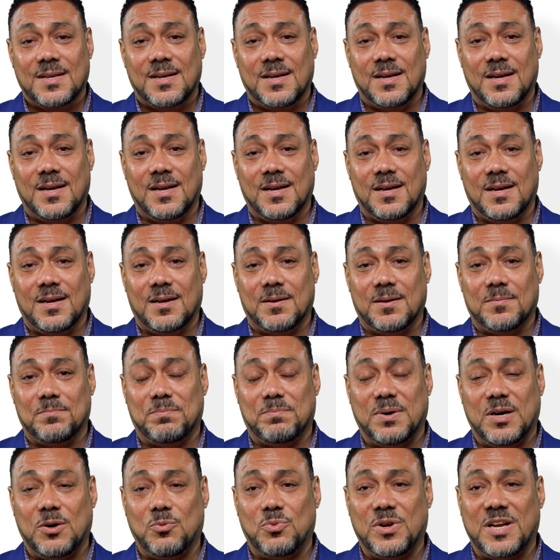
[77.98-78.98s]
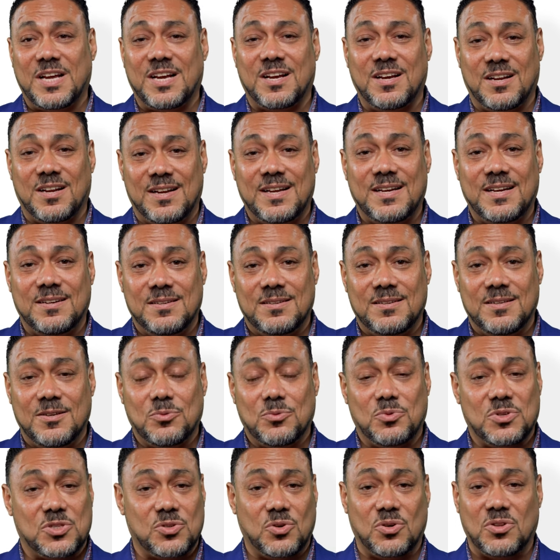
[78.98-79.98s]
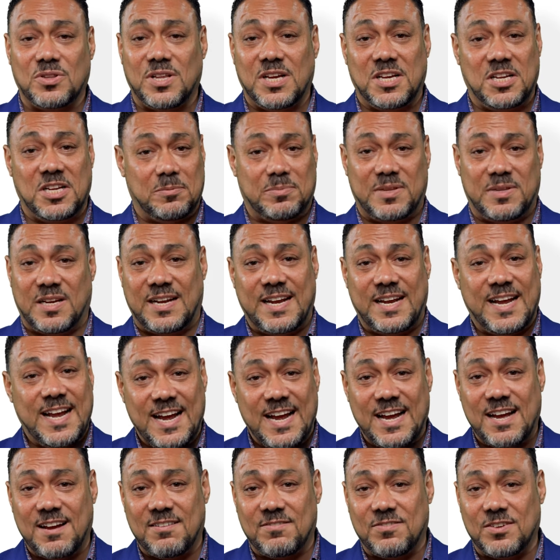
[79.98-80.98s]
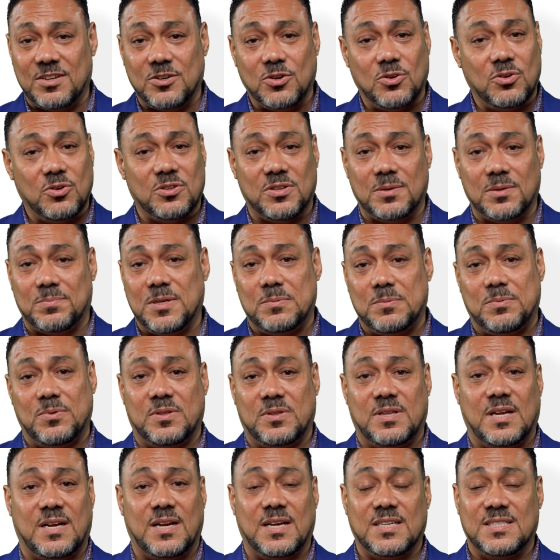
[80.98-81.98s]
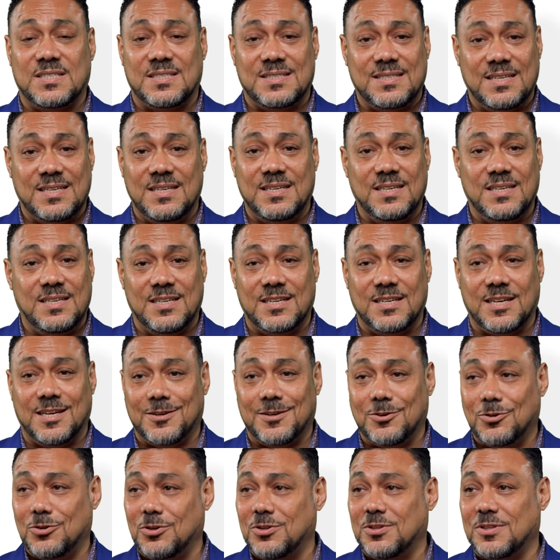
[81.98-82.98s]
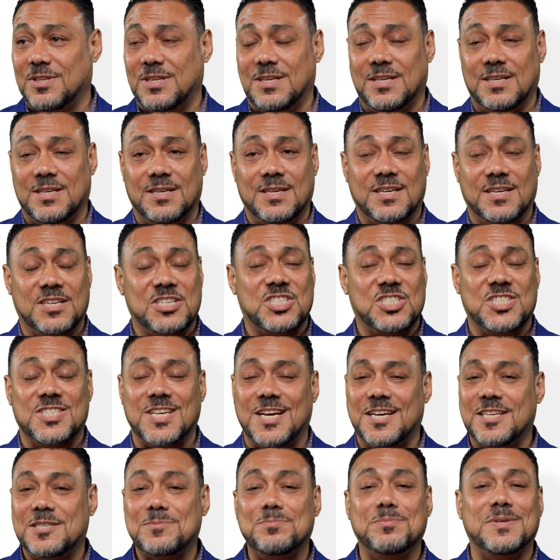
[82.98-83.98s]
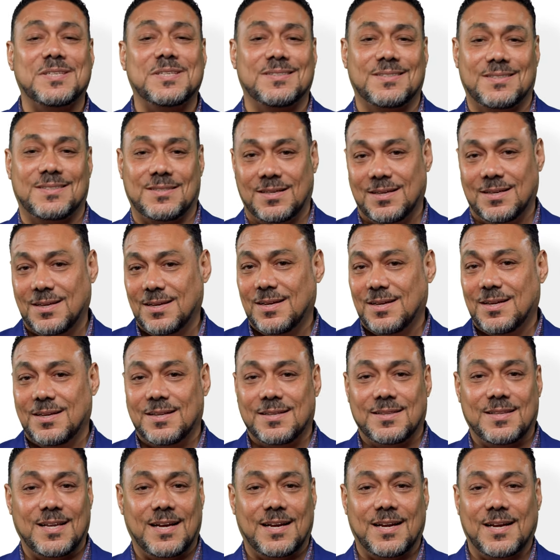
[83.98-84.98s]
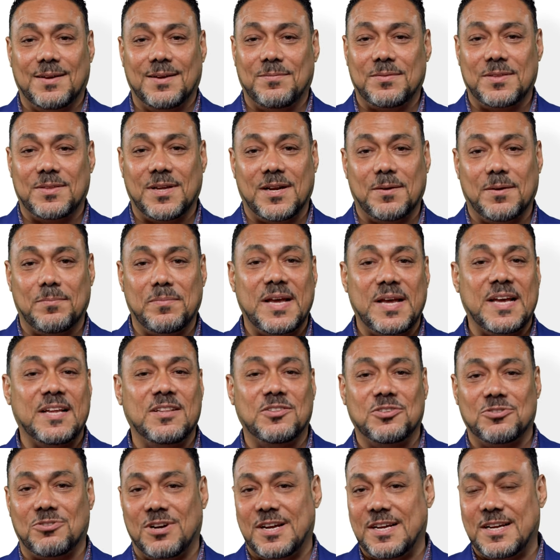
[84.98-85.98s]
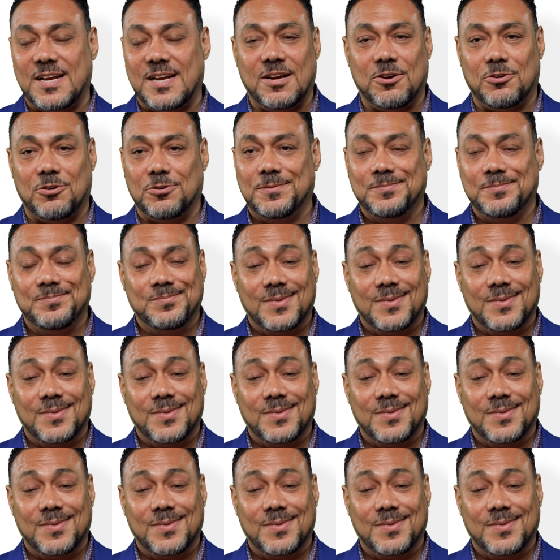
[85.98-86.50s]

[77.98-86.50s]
But when I got in with all the help that I have and all the people that I see and all the excitement that I'm in right now,